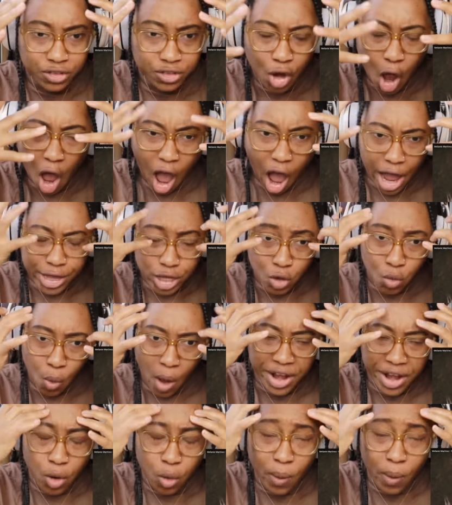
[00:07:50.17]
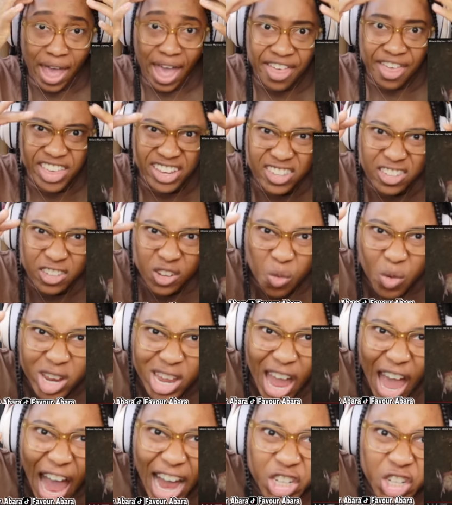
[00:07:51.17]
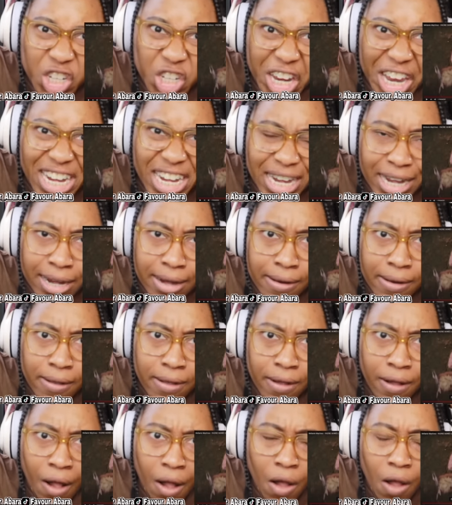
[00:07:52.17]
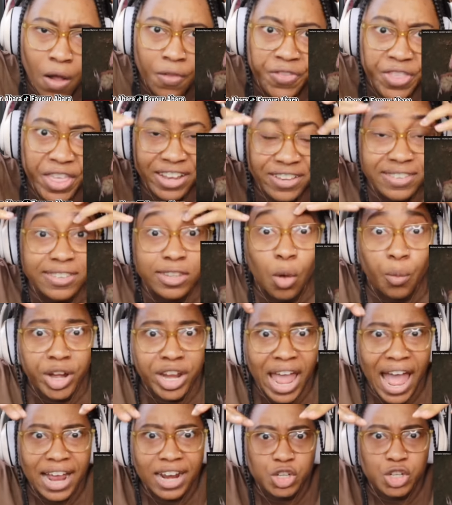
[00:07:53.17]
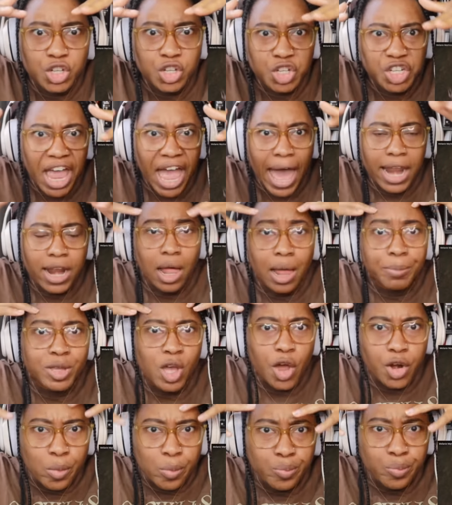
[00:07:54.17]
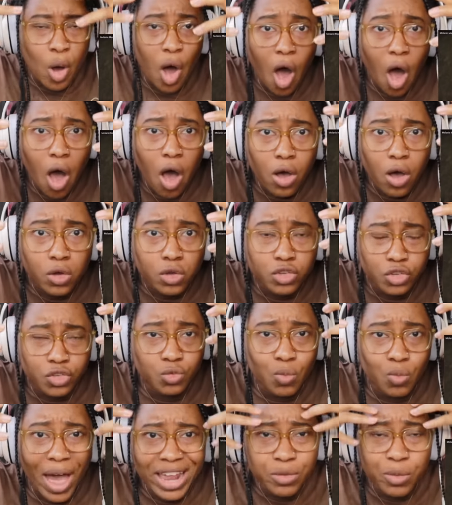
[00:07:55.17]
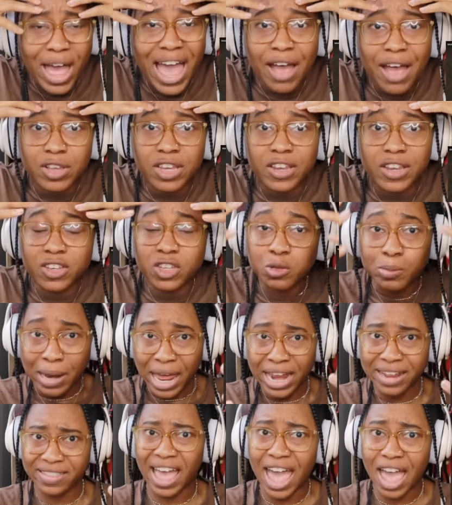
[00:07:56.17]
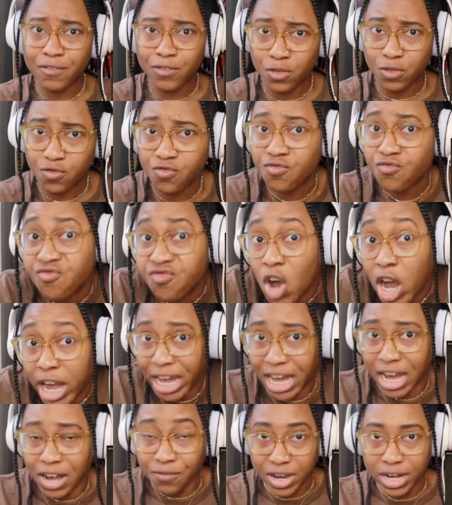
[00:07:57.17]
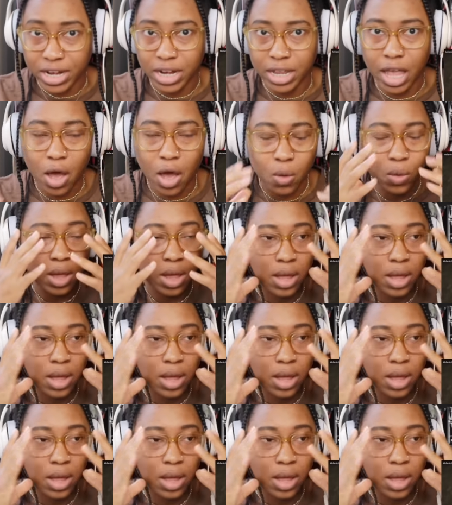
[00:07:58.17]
Are you unaware this is a reaction? This is a reaction channel. I'm gonna pause. Why do I have to explain that every freaking video?